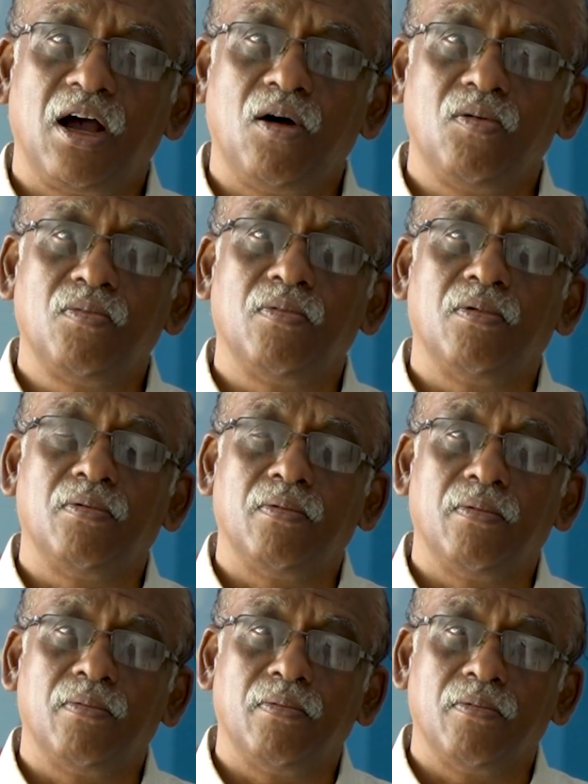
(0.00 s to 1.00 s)
how
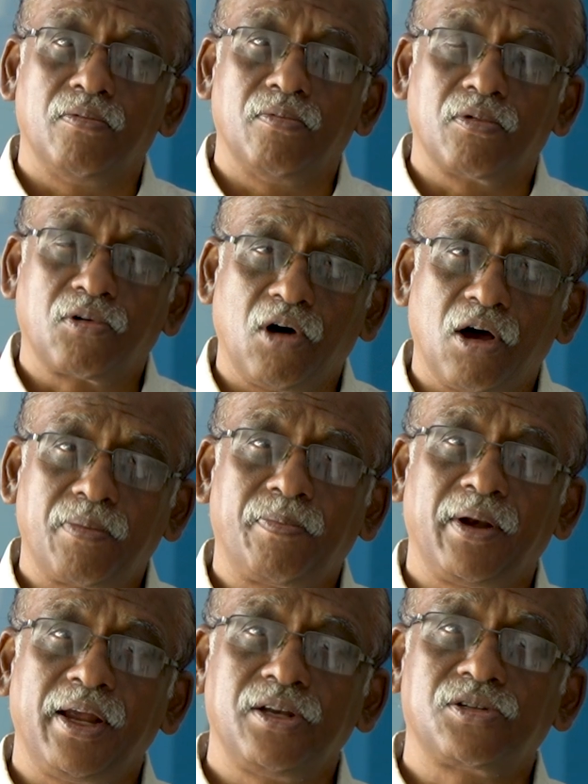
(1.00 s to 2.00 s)

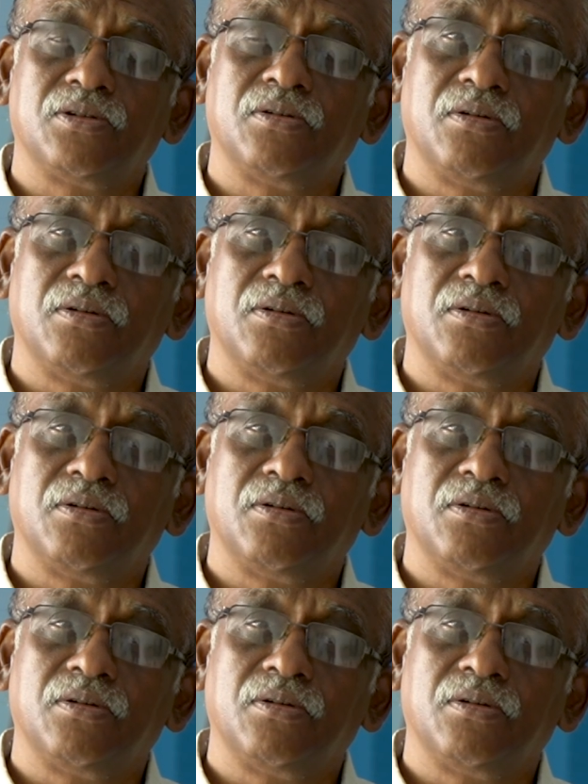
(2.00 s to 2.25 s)
corporate,